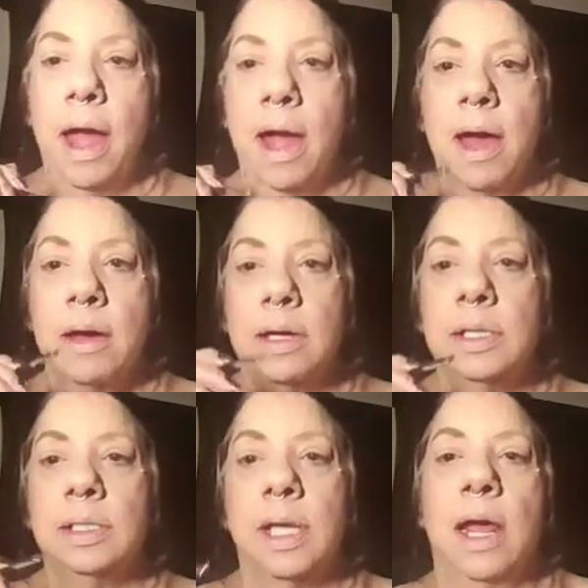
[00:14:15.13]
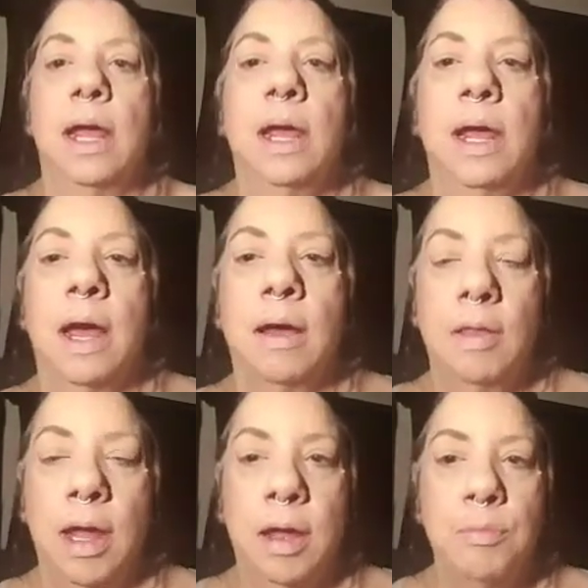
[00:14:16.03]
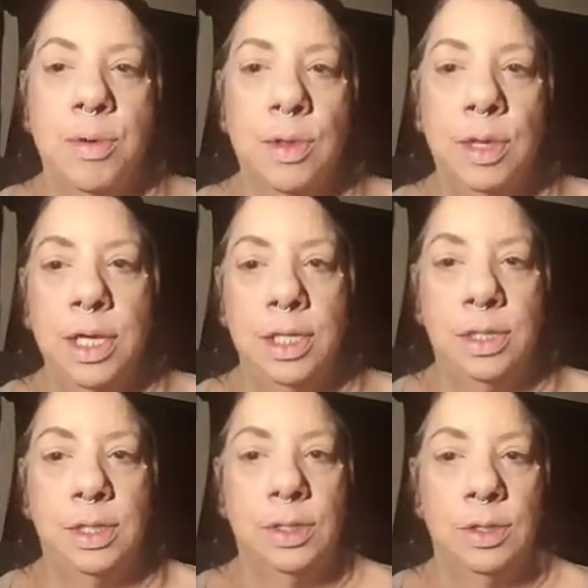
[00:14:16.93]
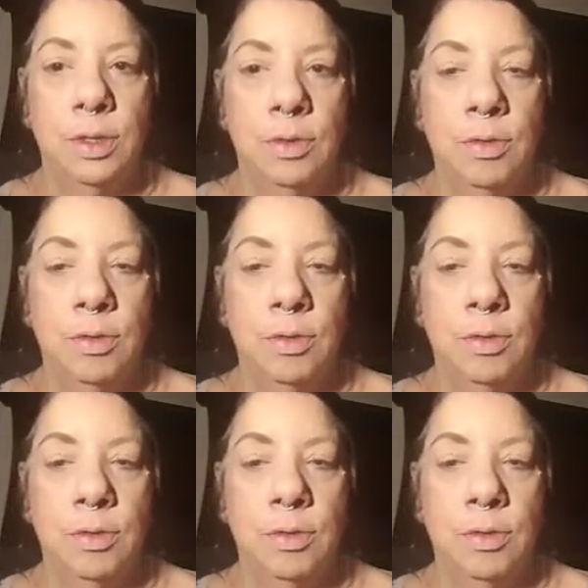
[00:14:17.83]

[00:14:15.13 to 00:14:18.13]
as a LA police,